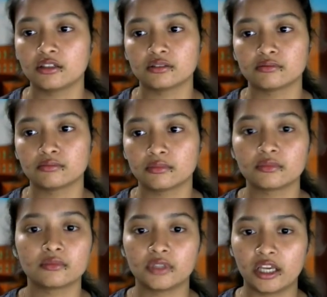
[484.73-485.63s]
Um,
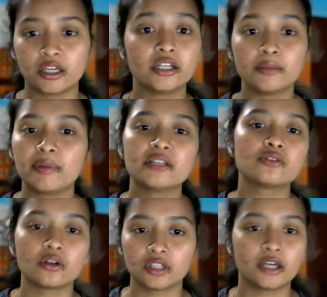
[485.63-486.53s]
like it
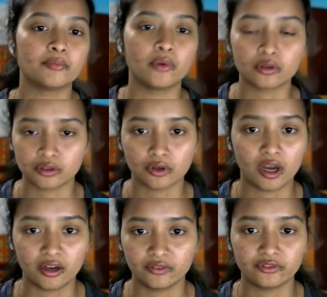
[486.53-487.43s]
depends on the epochs
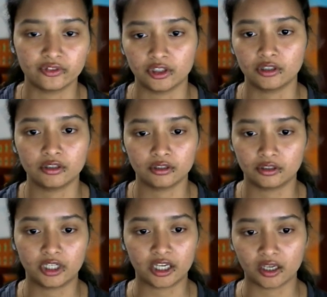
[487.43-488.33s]
you have
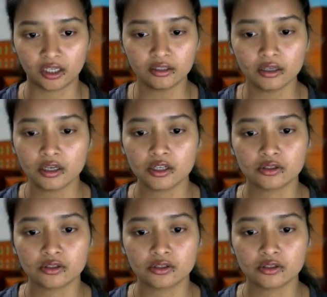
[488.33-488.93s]
taken.